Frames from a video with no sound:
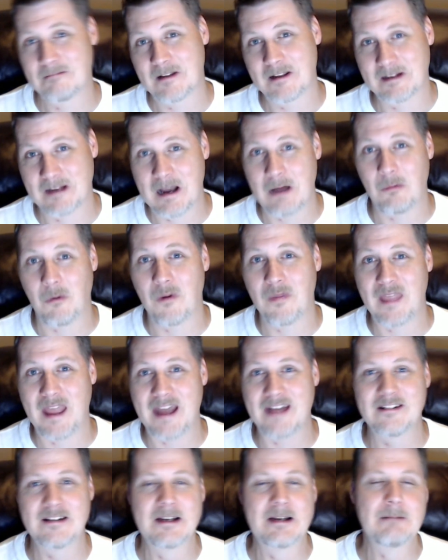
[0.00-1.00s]
Like, I want
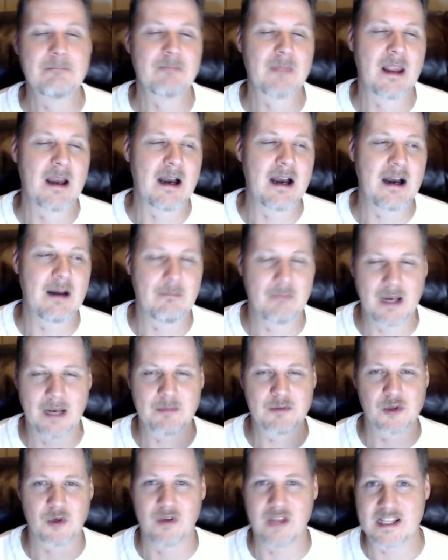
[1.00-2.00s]
that, but I'm
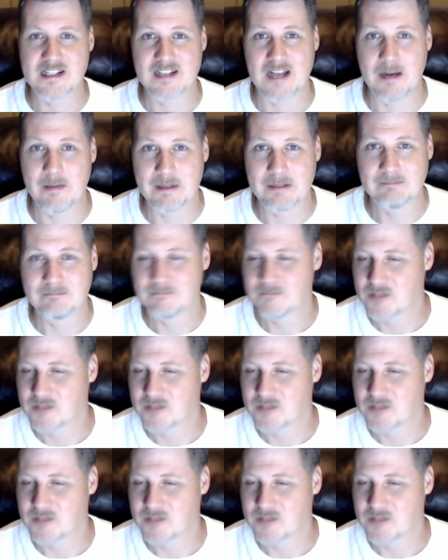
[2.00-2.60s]
sure that's coming.